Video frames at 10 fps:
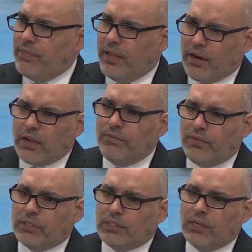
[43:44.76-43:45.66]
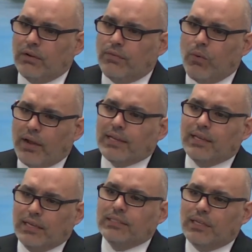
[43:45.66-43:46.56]
and they're conversing of
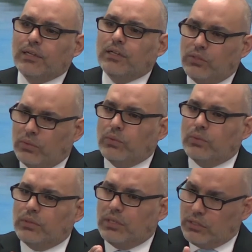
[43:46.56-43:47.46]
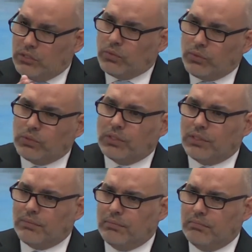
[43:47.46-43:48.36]
what he's going to do in
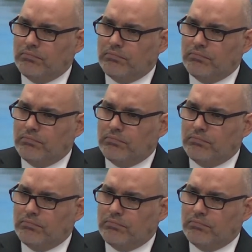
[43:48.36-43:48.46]
Jerusalem.